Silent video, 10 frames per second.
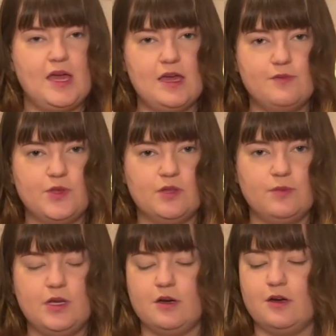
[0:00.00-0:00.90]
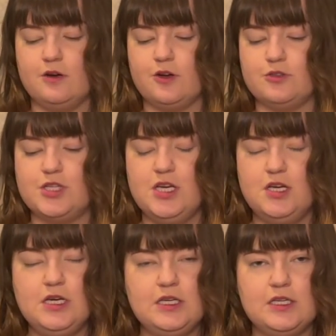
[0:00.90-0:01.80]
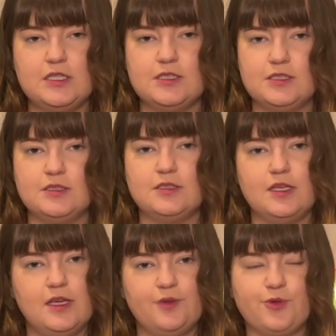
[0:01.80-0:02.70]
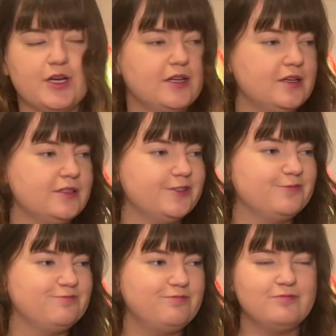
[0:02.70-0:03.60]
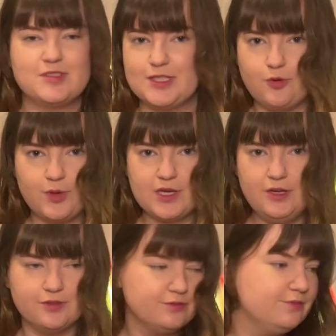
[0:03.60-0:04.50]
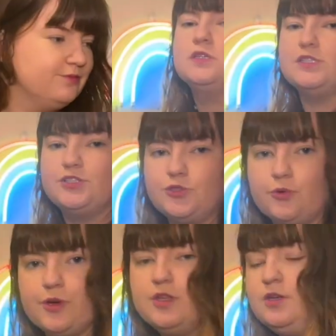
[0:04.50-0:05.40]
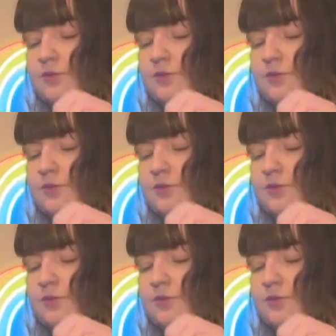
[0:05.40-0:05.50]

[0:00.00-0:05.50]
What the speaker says: 8mm crochet hook, and we're gonna see what we can do. The tutorial that